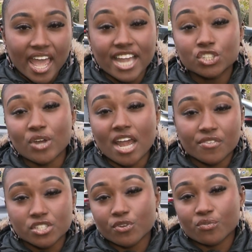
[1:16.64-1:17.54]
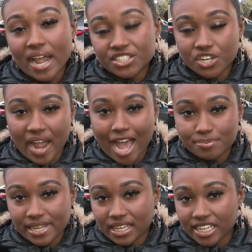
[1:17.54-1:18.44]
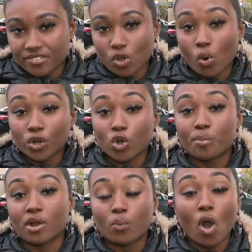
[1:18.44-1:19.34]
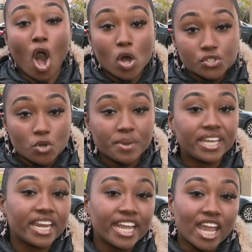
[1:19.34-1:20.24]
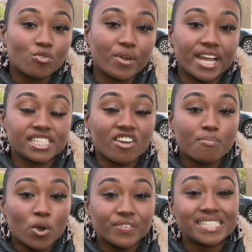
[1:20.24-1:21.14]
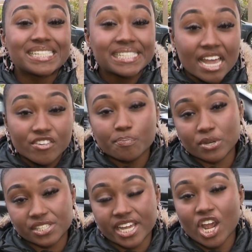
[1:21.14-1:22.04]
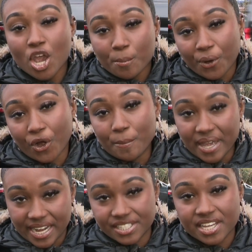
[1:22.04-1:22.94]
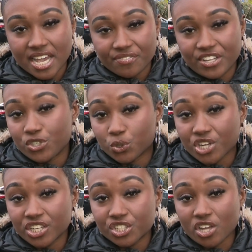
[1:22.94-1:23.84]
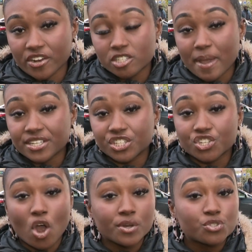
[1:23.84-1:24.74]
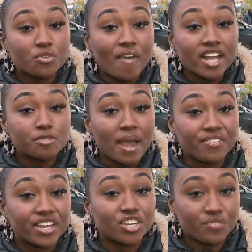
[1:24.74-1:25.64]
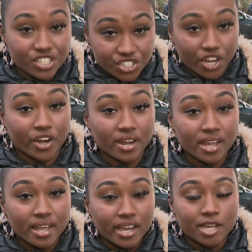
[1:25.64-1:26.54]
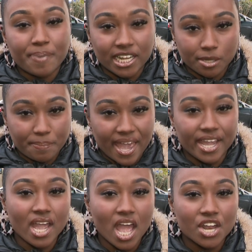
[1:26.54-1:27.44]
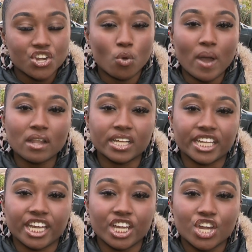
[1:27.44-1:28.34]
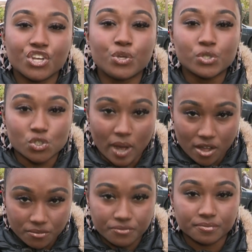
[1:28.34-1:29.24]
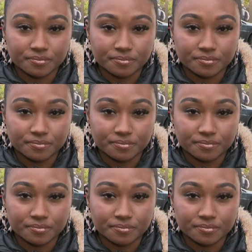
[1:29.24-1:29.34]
And drivers for rideshare apps like Lyft or Uber will also be getting a raise of more than 7% per minute. These new changes are expected to go into effect by the end of this year. In Pelham Bay, Noel Lilly, News 12.